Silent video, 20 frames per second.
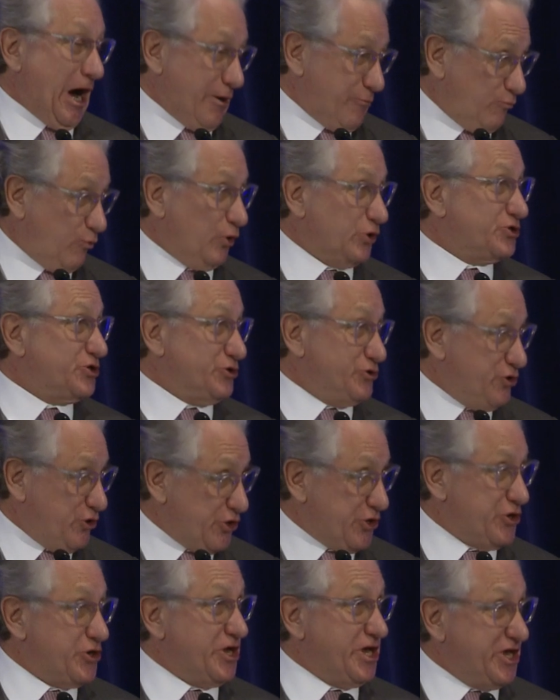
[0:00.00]
It was not
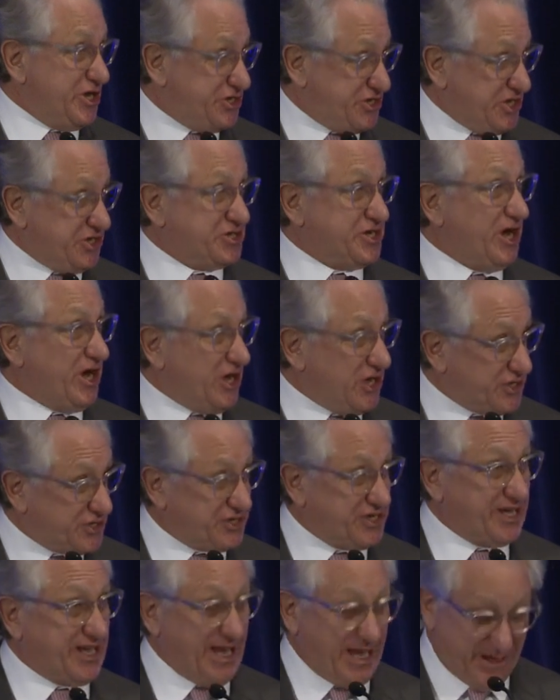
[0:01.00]
an easy task
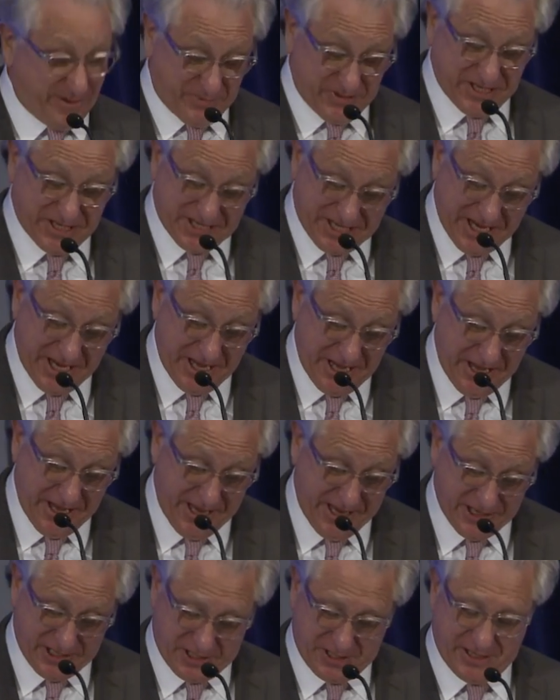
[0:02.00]
to get him to say
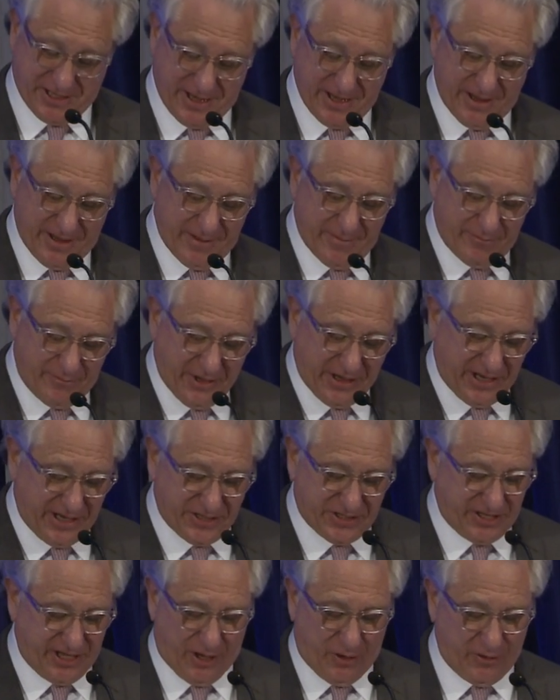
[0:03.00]
yes, but
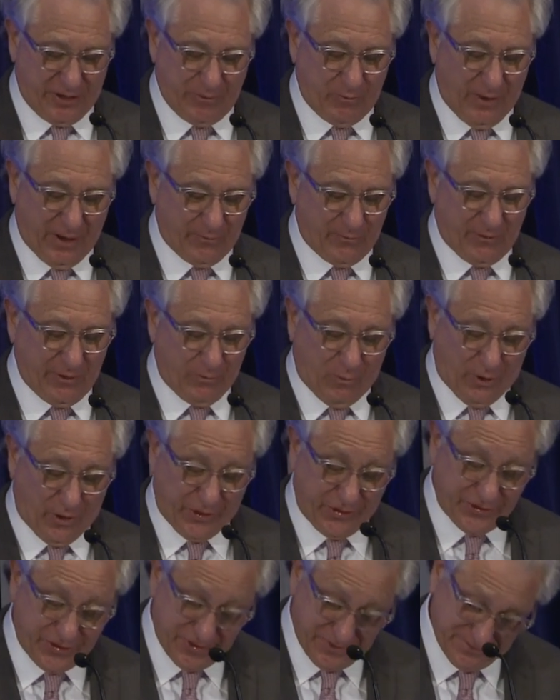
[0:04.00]
he's the only one we
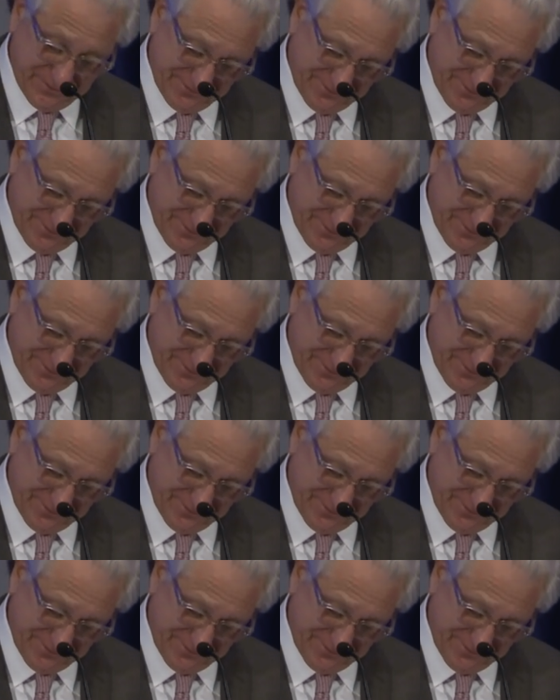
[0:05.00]
want.